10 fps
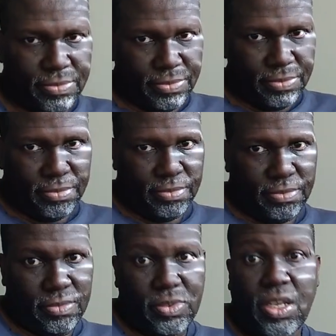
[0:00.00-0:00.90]
And we need
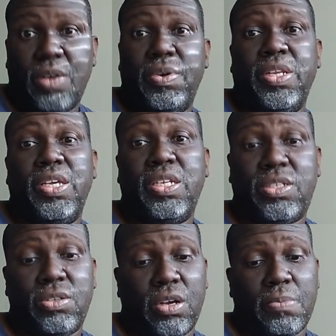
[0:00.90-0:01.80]
to co-opt this
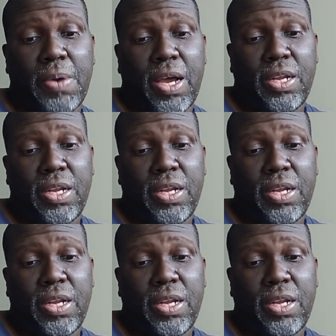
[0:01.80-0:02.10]
BS.